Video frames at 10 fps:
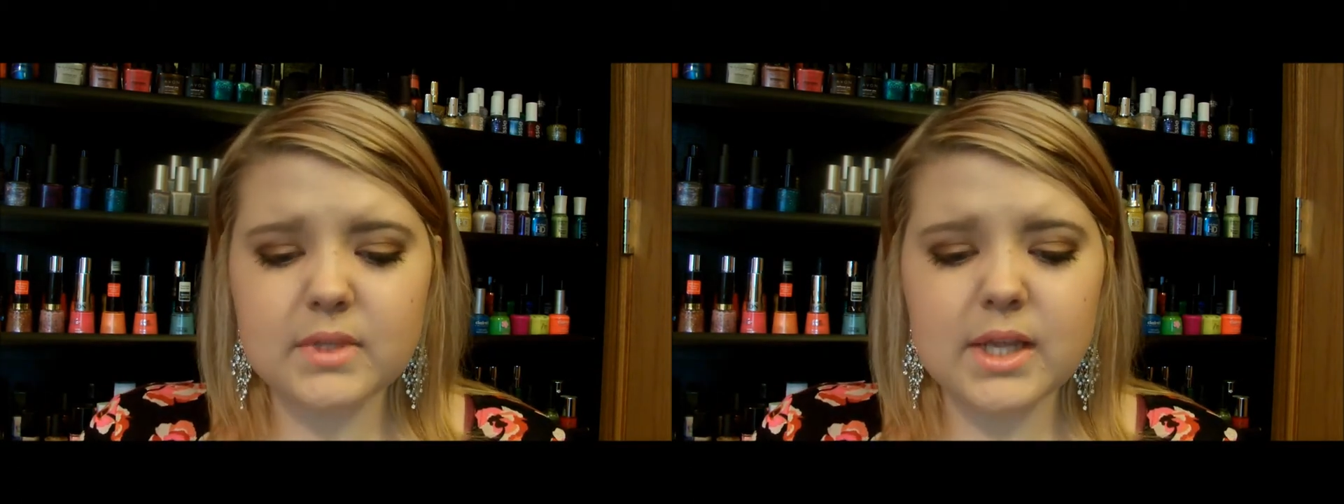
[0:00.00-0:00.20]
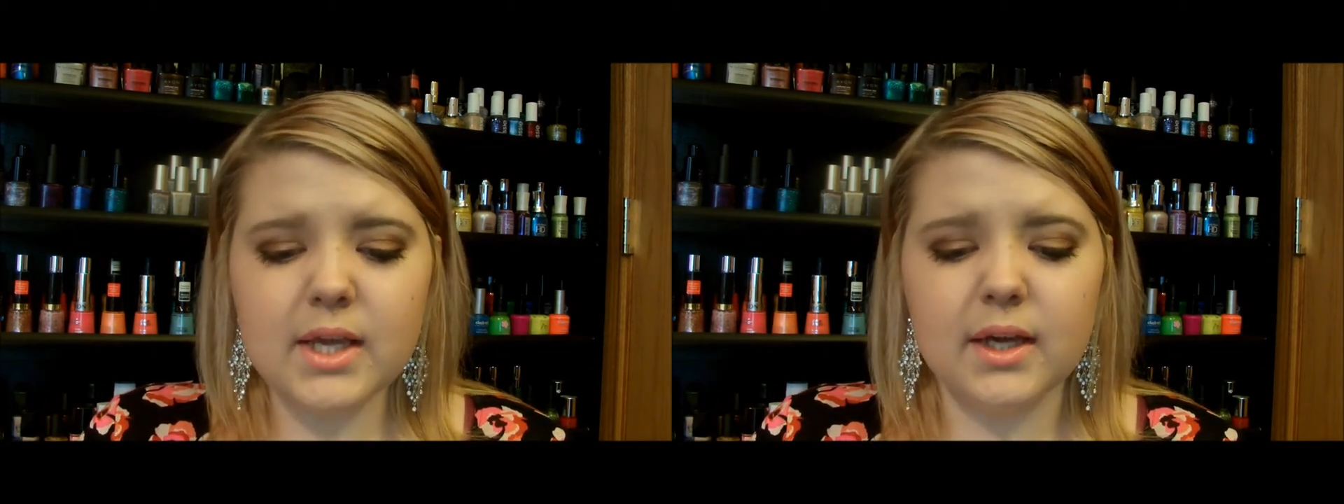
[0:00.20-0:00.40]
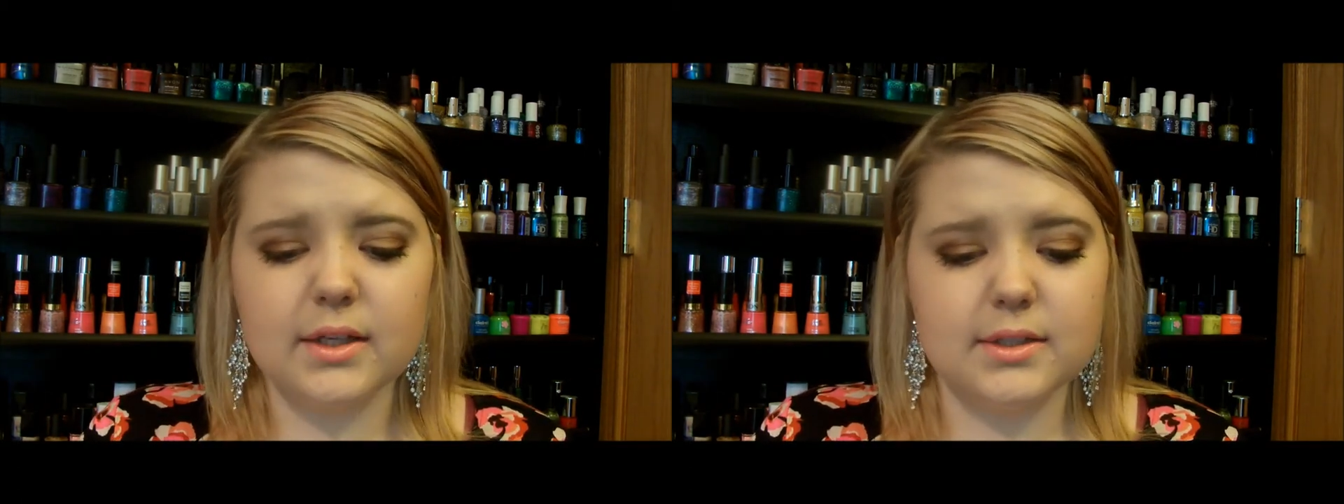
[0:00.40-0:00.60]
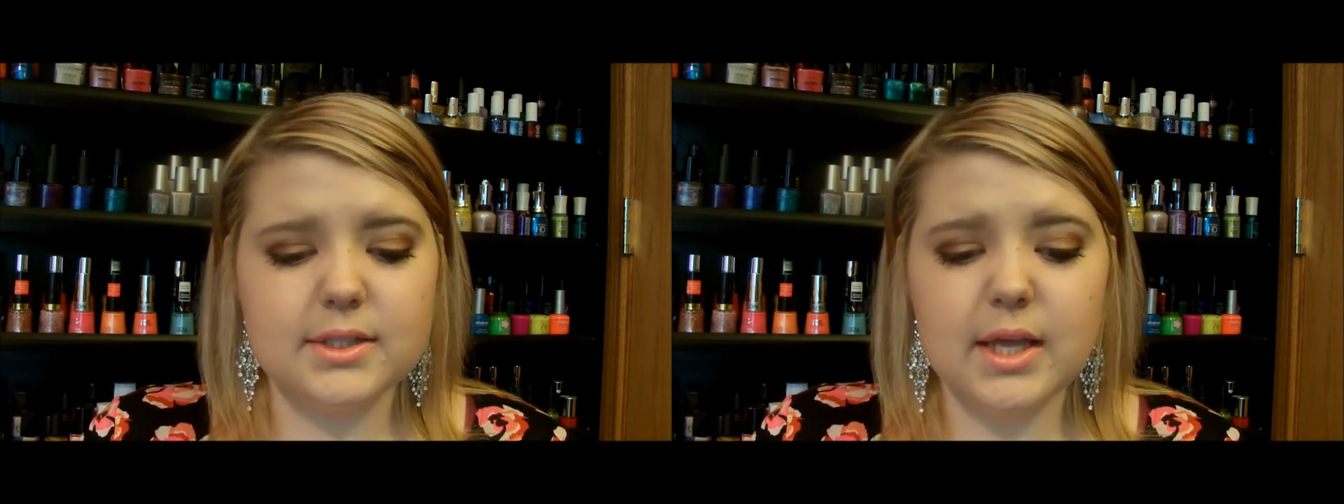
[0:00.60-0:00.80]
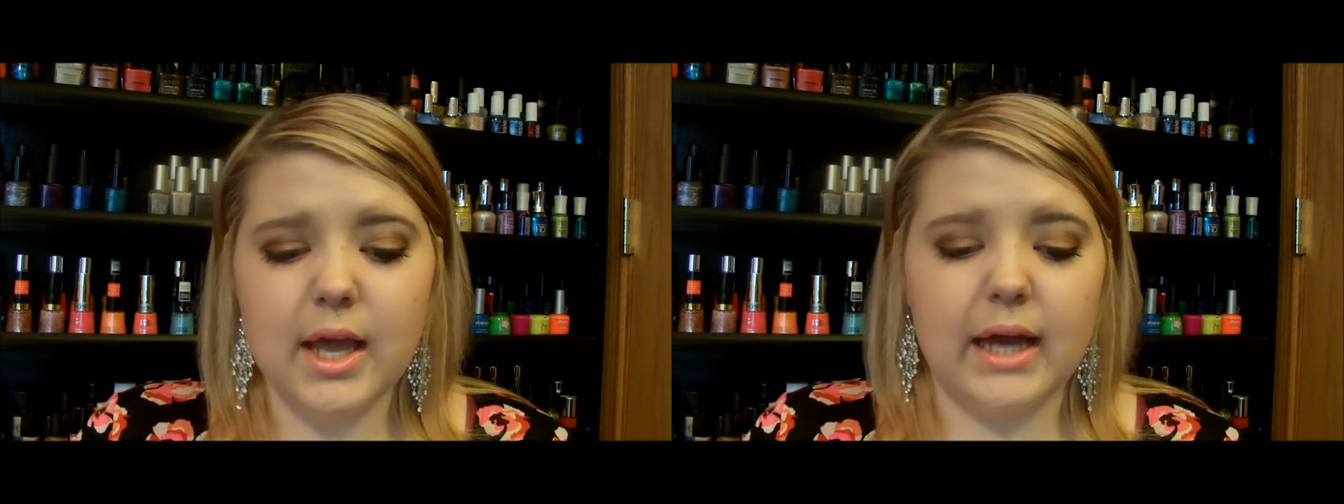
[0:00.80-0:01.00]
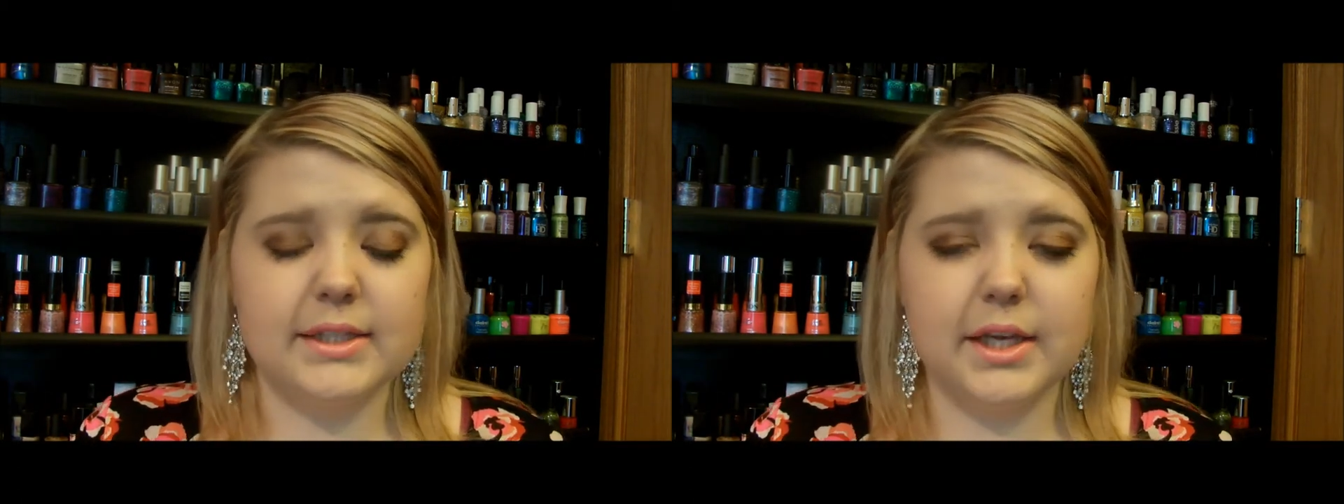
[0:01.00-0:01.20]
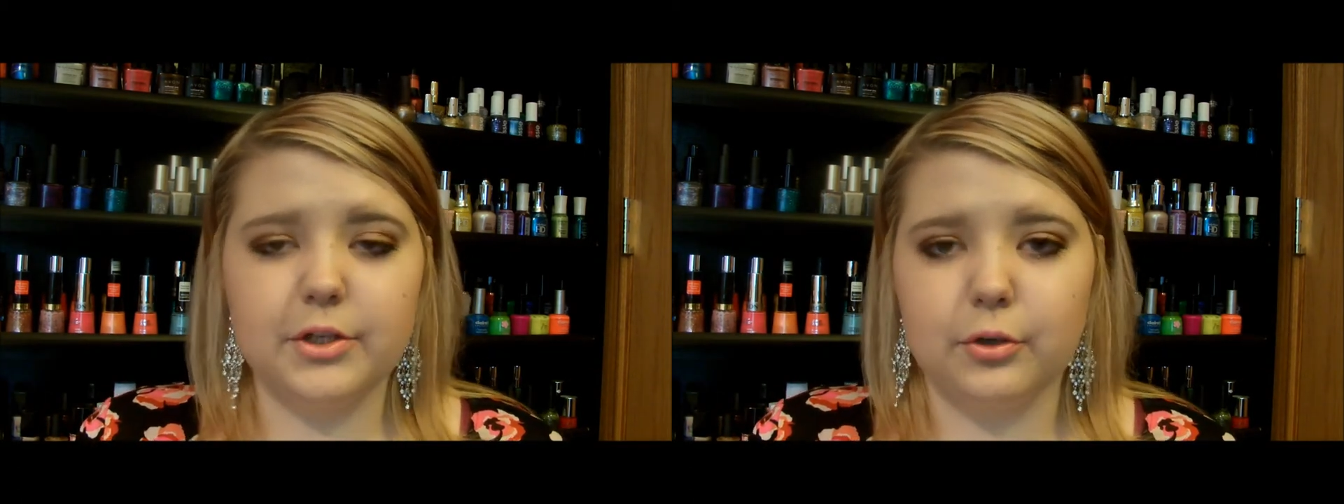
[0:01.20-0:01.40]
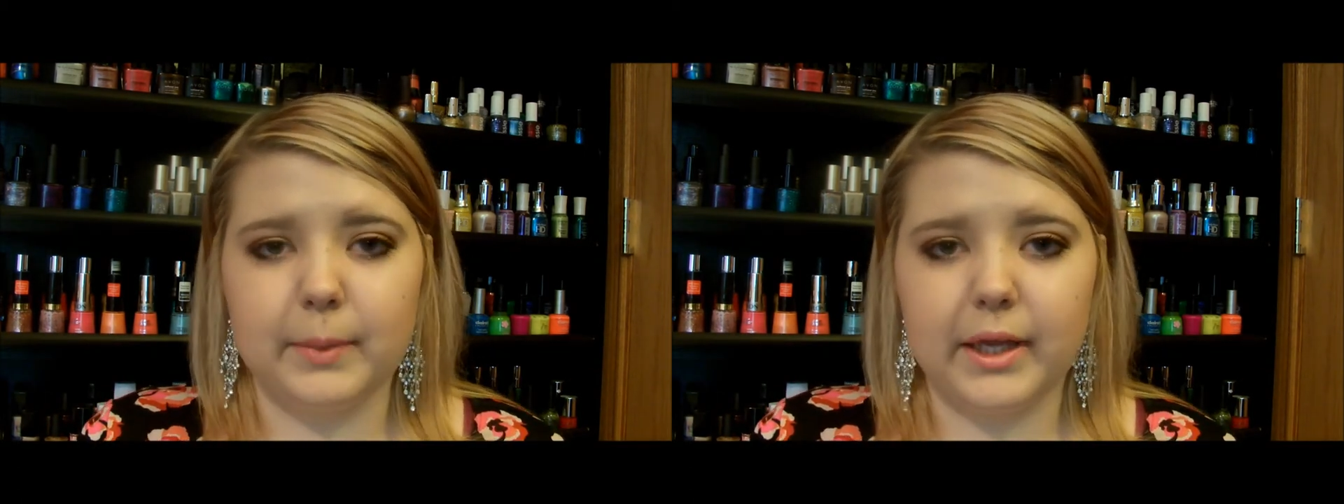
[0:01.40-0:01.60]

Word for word: and I can't grow my